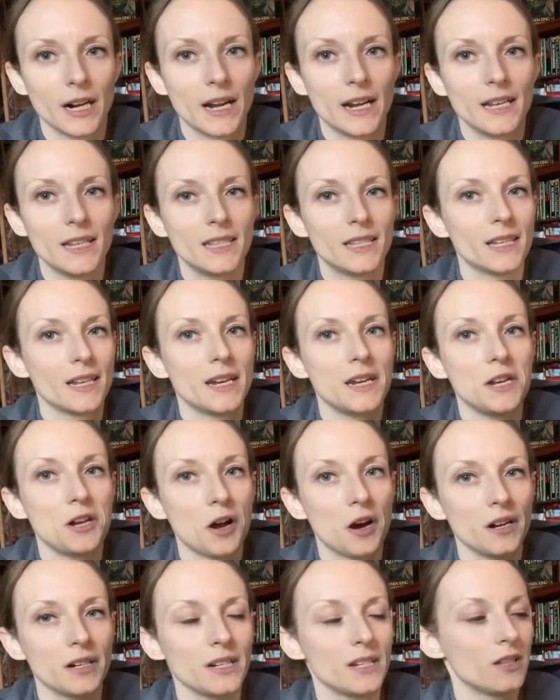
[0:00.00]
It is
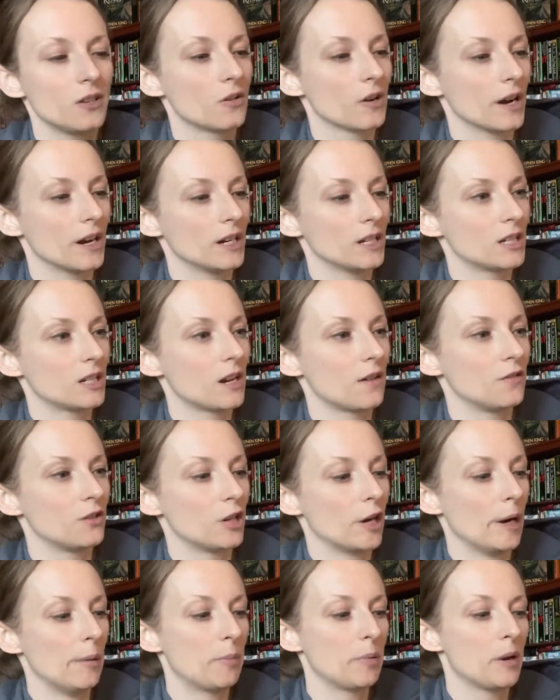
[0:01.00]
not in the greatest of
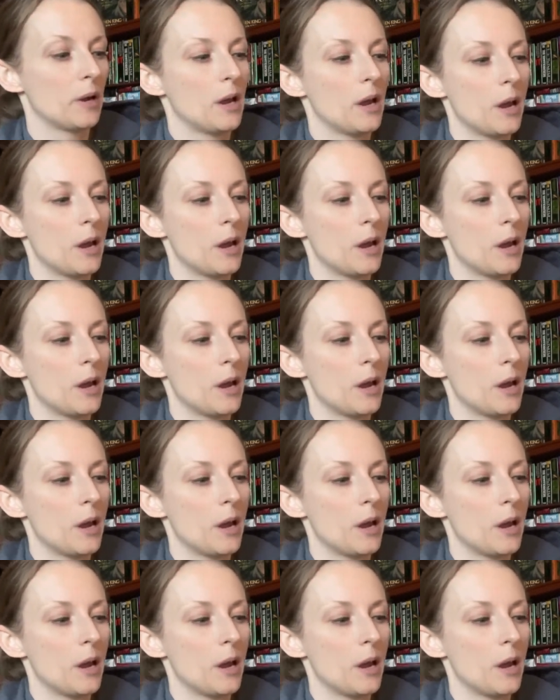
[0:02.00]
shape,